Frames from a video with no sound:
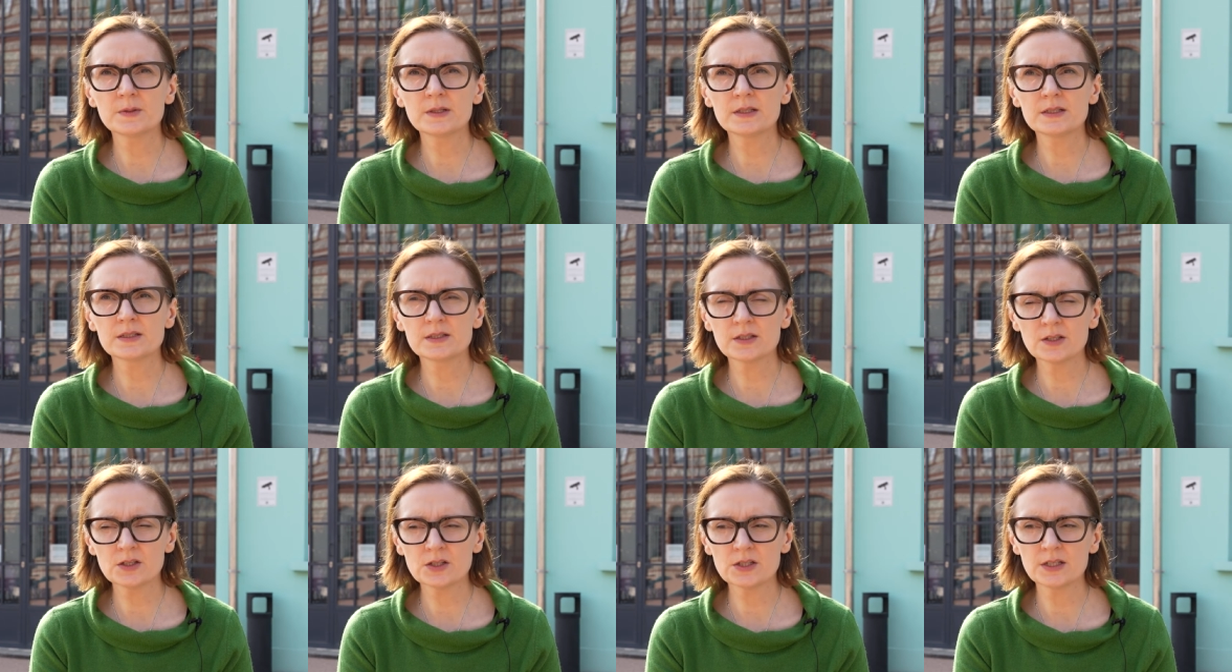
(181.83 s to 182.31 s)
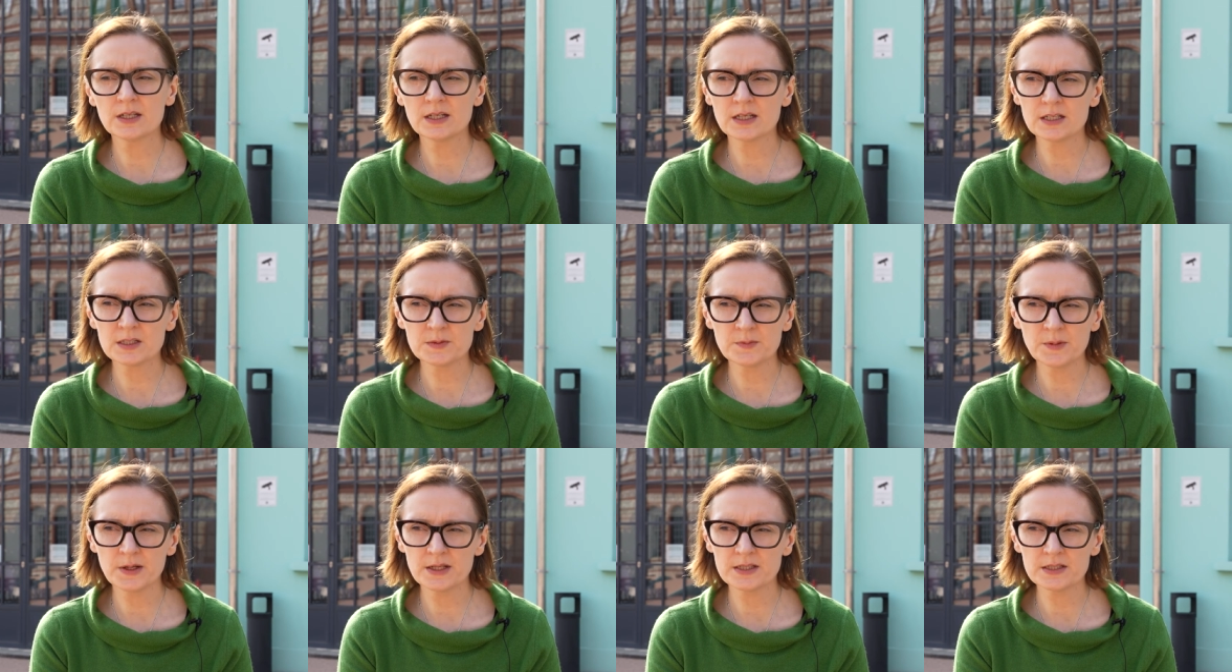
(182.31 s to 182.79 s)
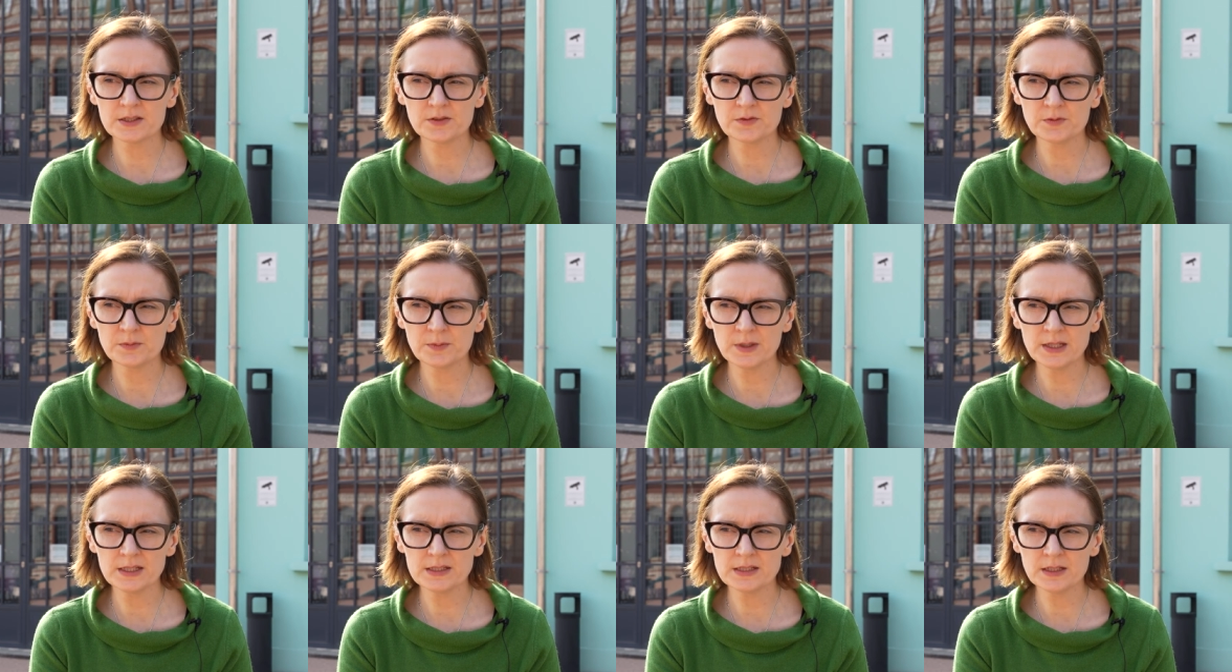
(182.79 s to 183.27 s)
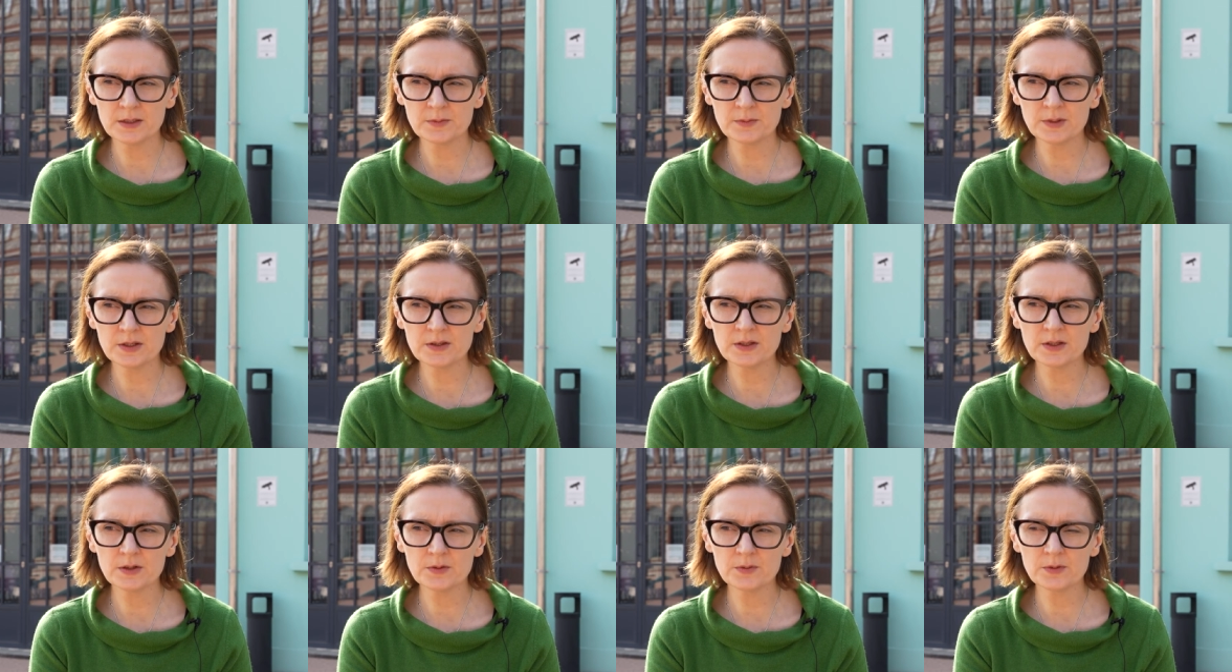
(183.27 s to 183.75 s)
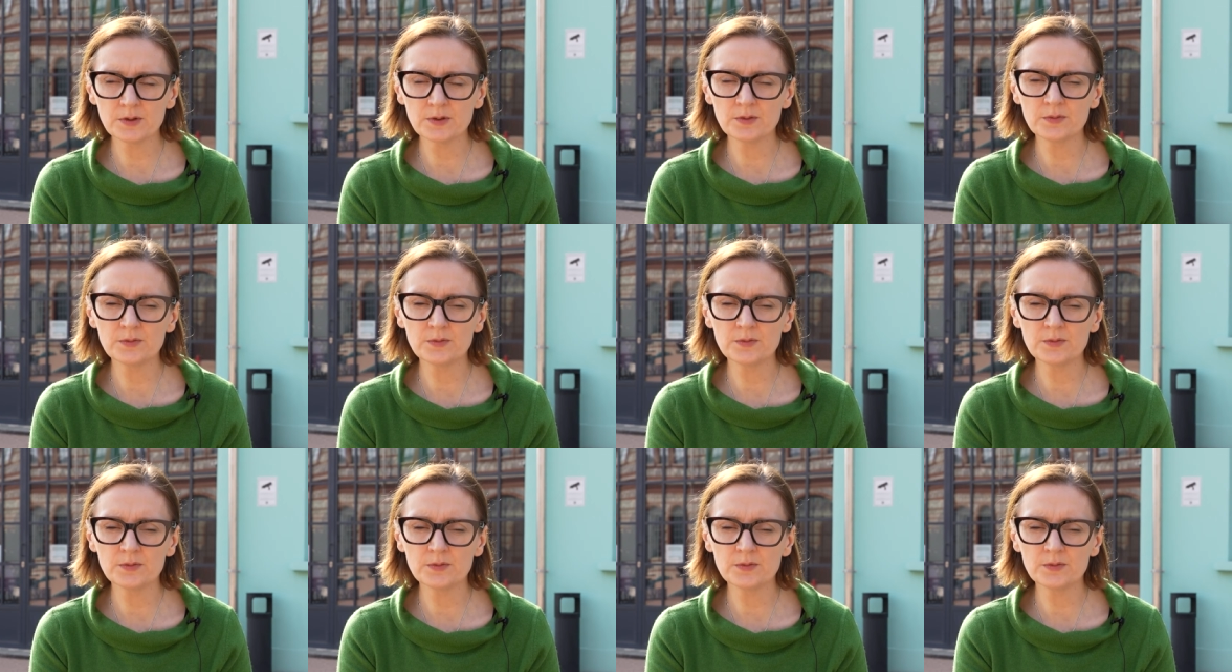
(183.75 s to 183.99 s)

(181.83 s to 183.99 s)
been such an expressive medium. I think we're